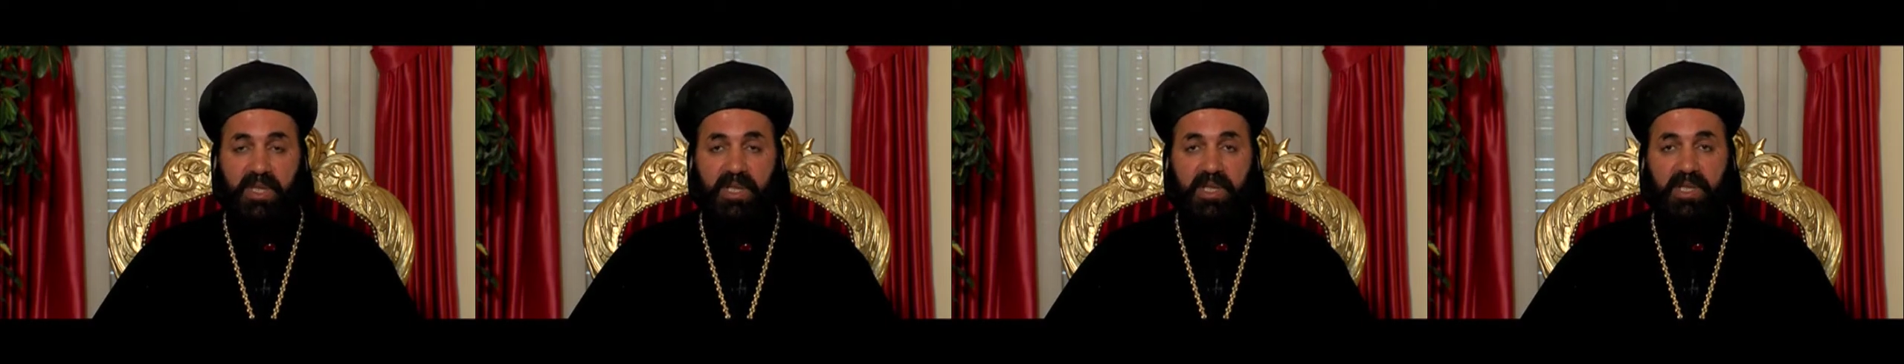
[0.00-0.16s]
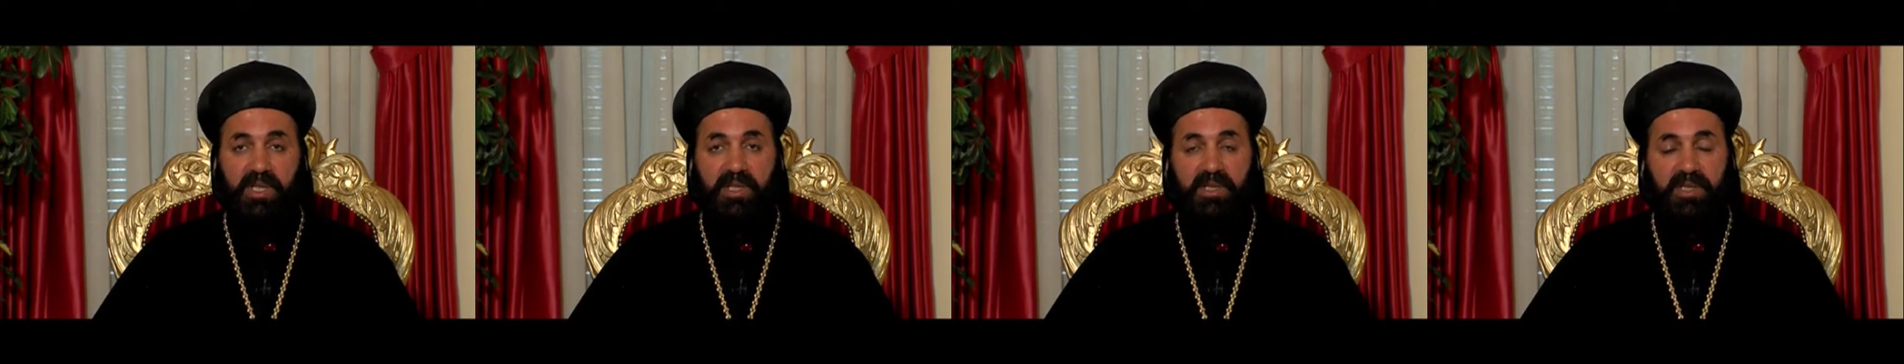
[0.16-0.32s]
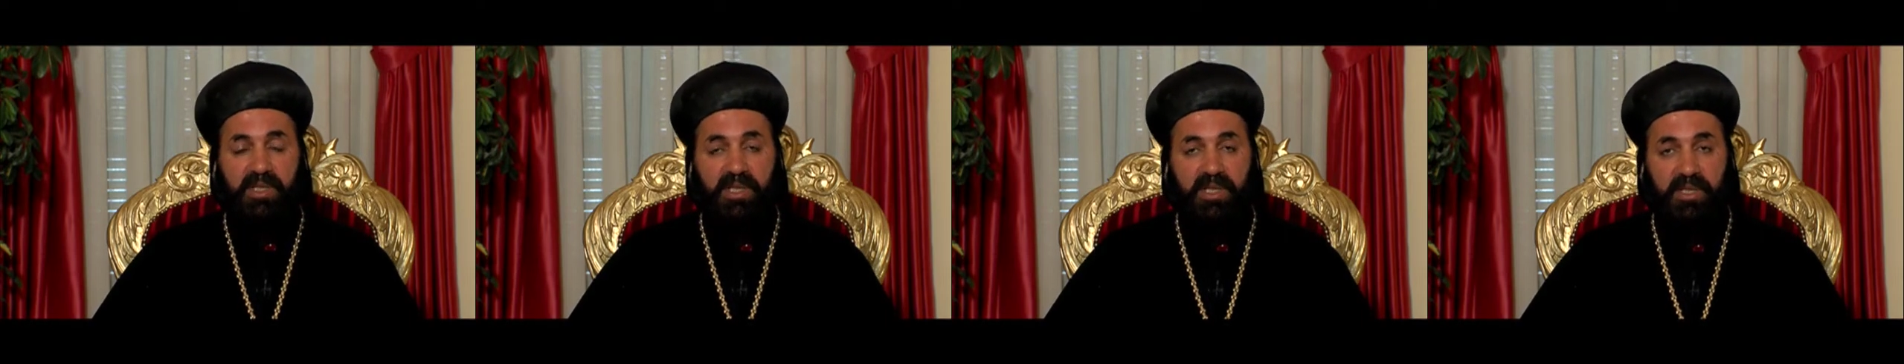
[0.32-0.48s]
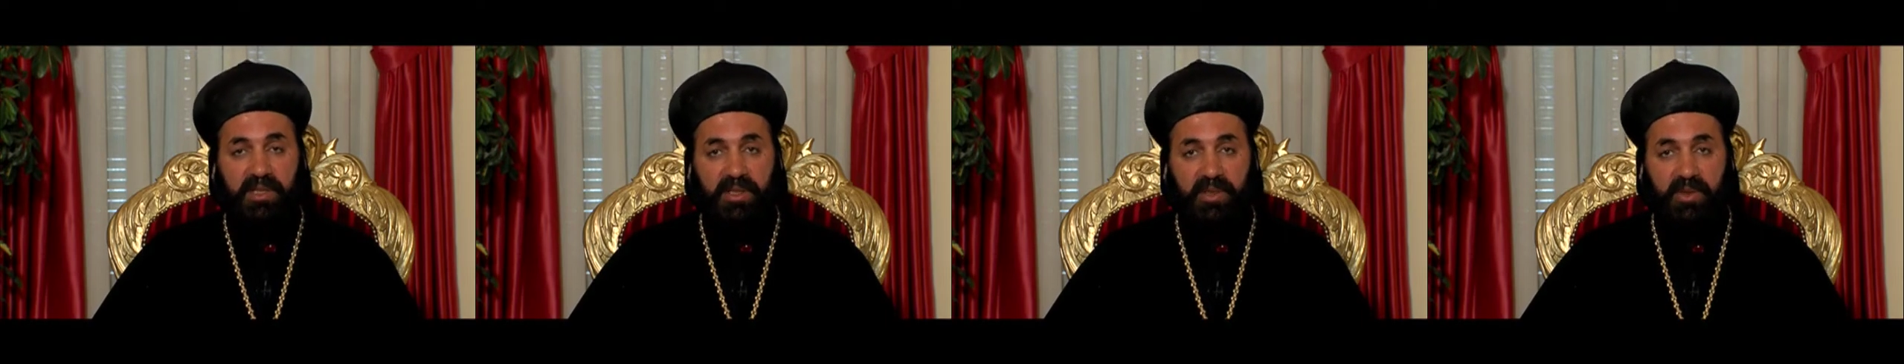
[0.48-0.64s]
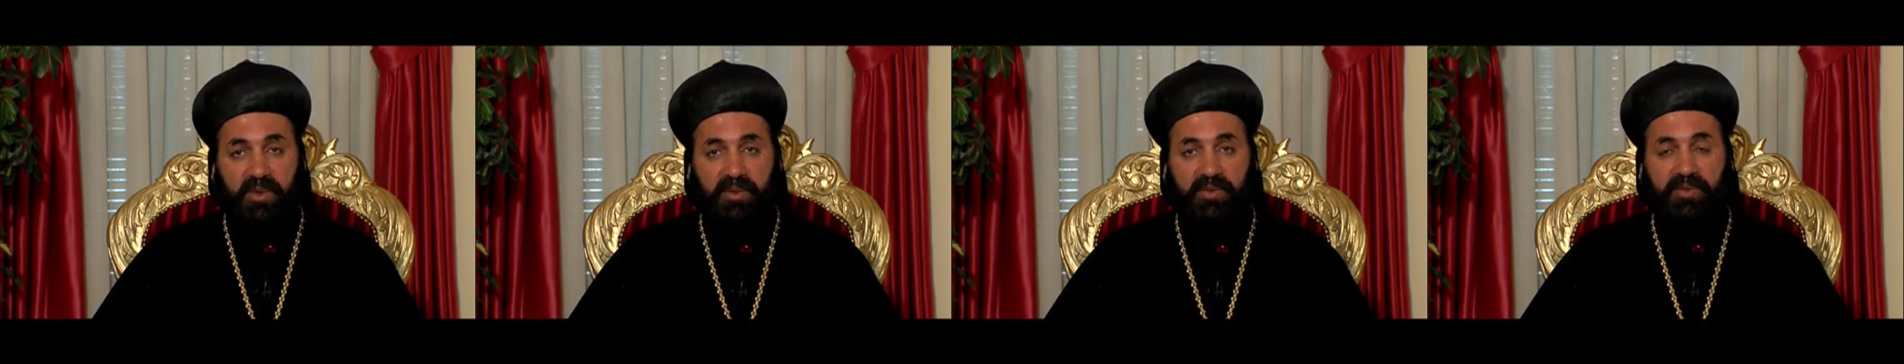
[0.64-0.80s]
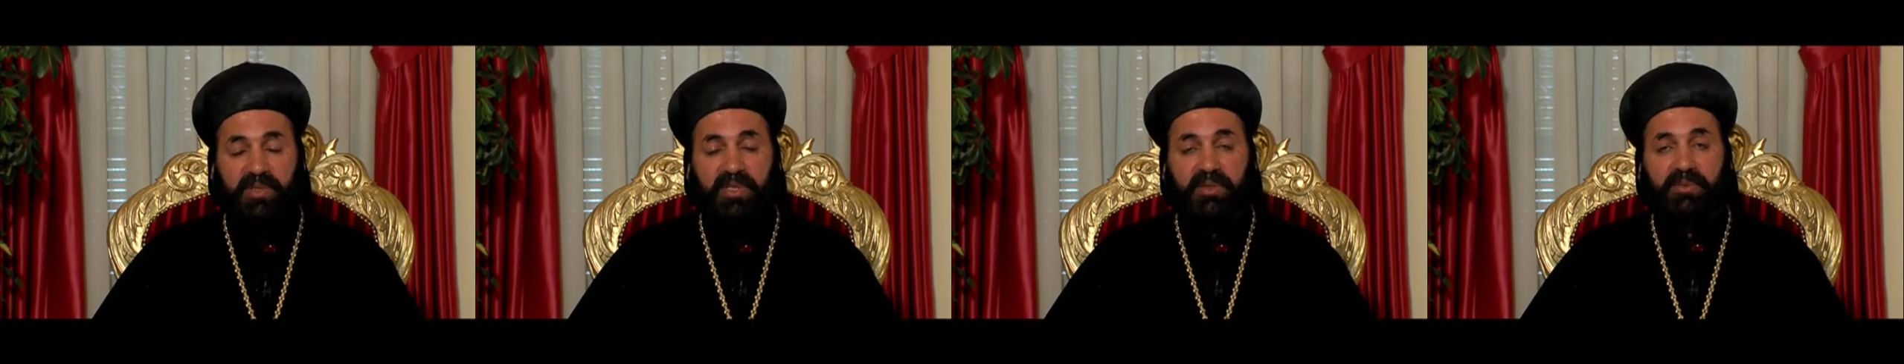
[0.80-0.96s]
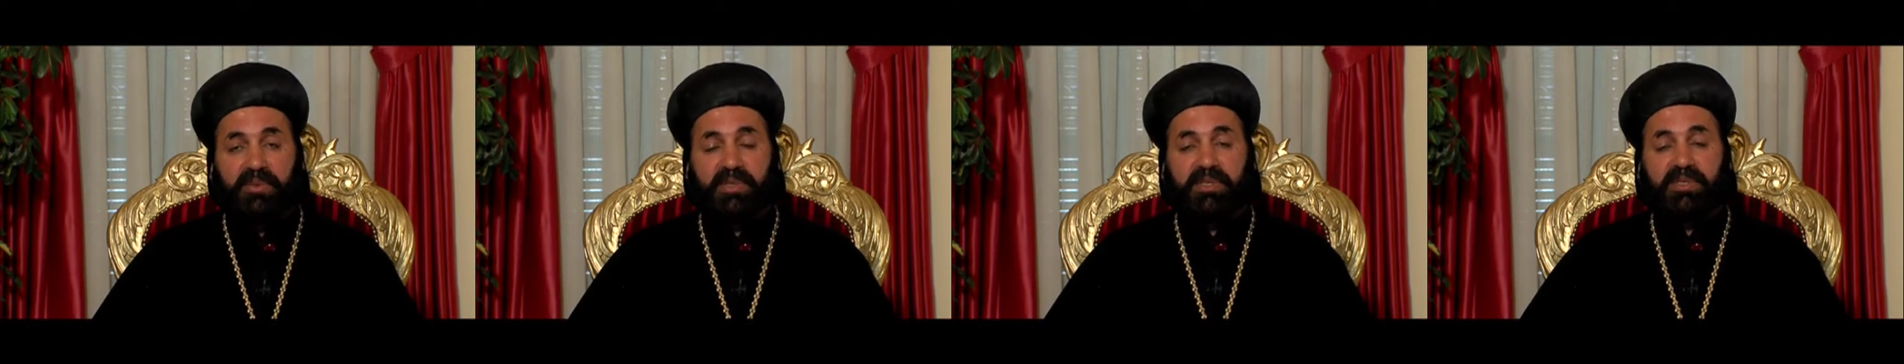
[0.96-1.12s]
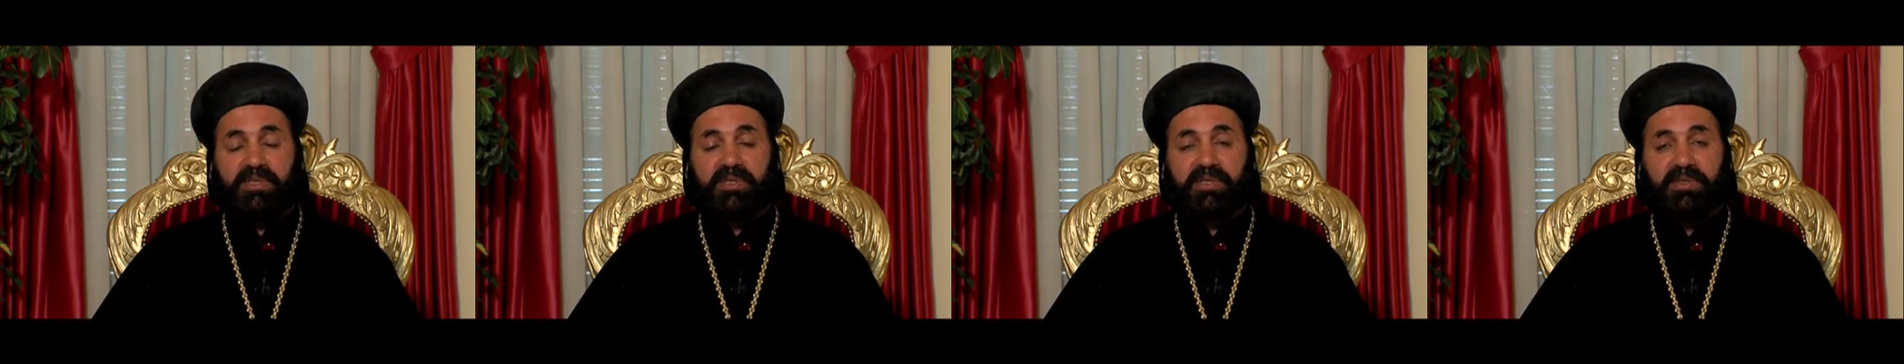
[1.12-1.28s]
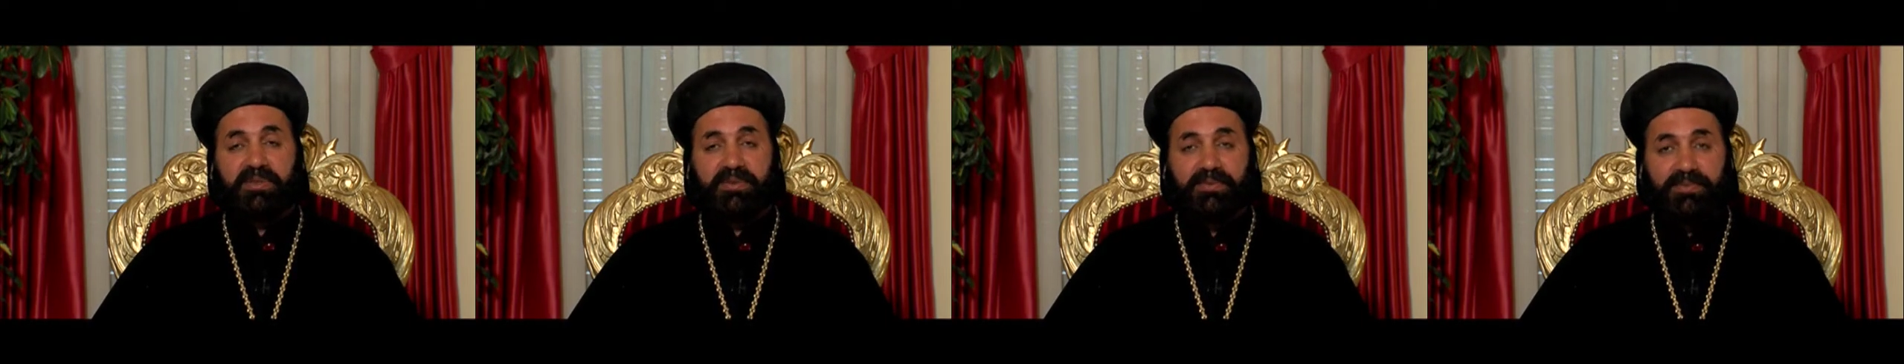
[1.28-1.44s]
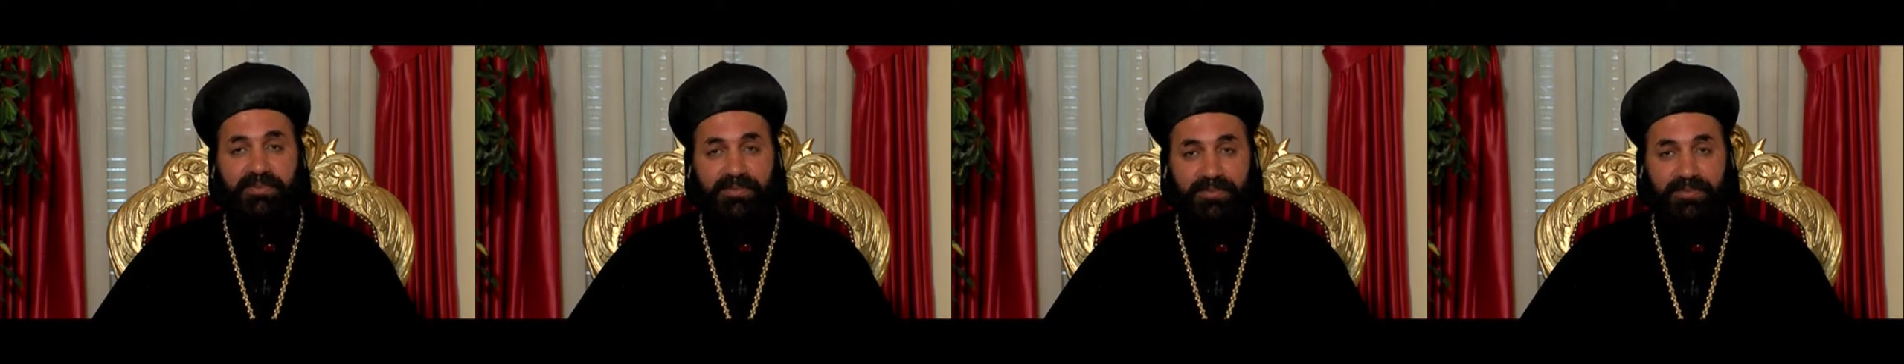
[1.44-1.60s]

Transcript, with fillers: And thank you very much.